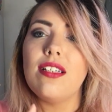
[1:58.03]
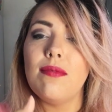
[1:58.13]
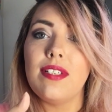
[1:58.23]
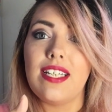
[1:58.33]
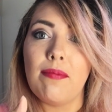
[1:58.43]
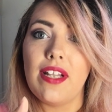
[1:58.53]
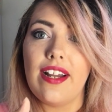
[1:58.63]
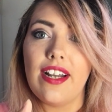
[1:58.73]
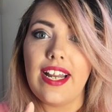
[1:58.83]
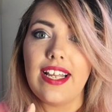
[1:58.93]
some
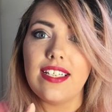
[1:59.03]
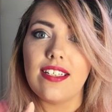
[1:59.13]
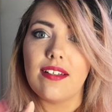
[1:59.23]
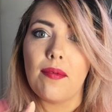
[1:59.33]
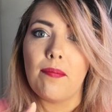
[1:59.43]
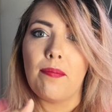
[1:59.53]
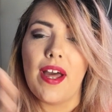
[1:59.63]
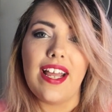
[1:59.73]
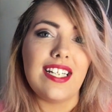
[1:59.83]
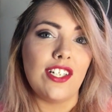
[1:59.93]
similarities,
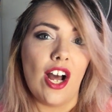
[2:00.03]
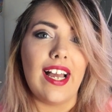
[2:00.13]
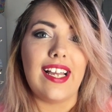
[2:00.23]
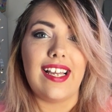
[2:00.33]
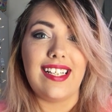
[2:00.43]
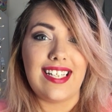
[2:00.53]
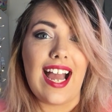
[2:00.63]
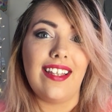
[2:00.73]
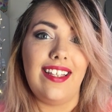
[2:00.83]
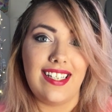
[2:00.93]
but it's not
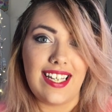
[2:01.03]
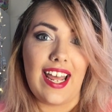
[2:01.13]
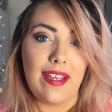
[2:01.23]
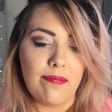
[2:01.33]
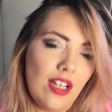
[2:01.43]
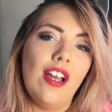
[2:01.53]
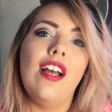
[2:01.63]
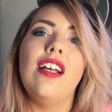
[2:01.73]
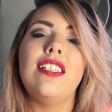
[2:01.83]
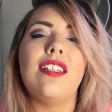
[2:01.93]
exactly the same.
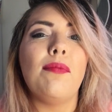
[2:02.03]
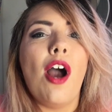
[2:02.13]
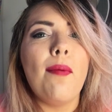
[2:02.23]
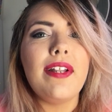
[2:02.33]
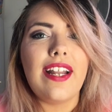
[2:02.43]
Some common